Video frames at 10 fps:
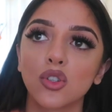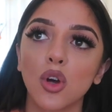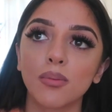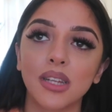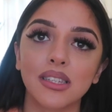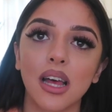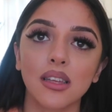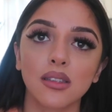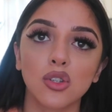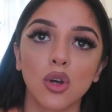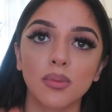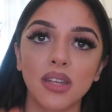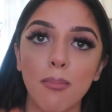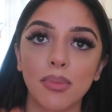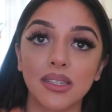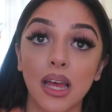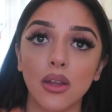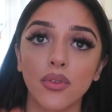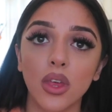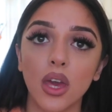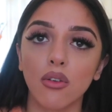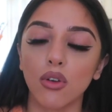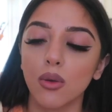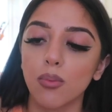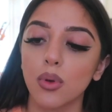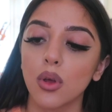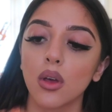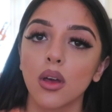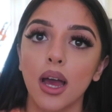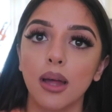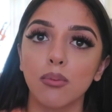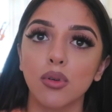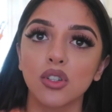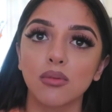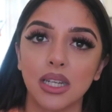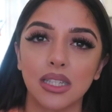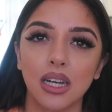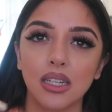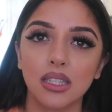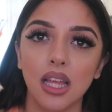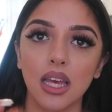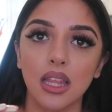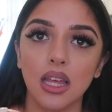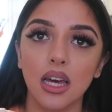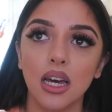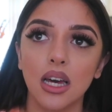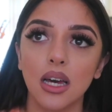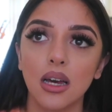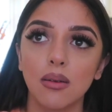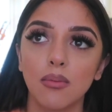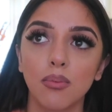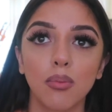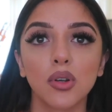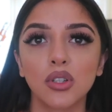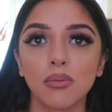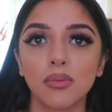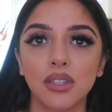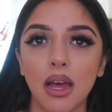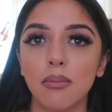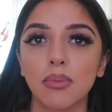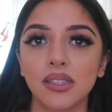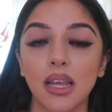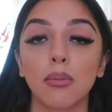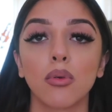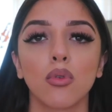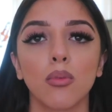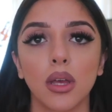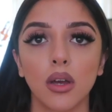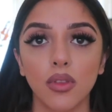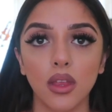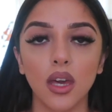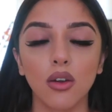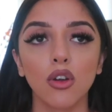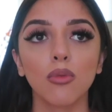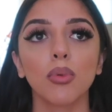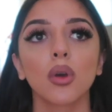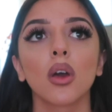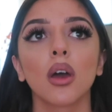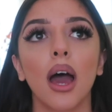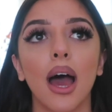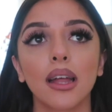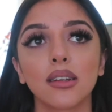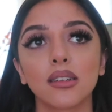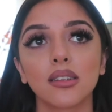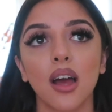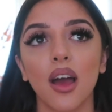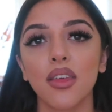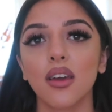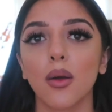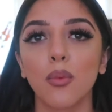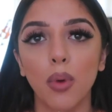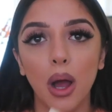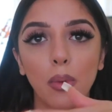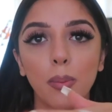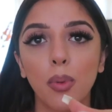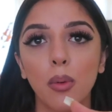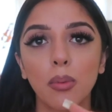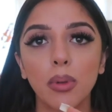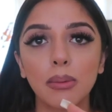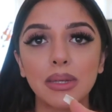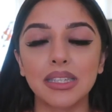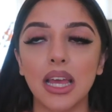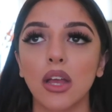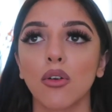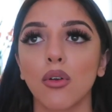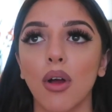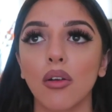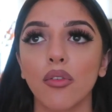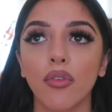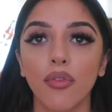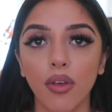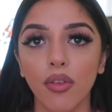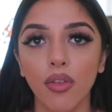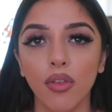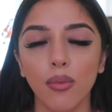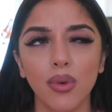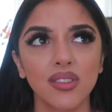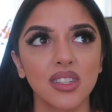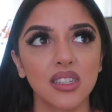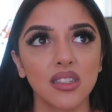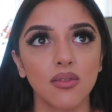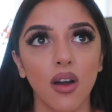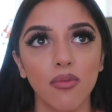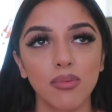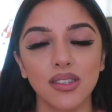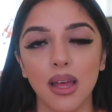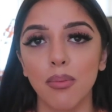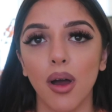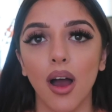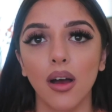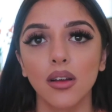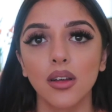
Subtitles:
top decile is the top 10% of the year group, and bottom decile is like the bottom 10% performing of the year group. And I think I would probably be sitting on around 5th with 65%, but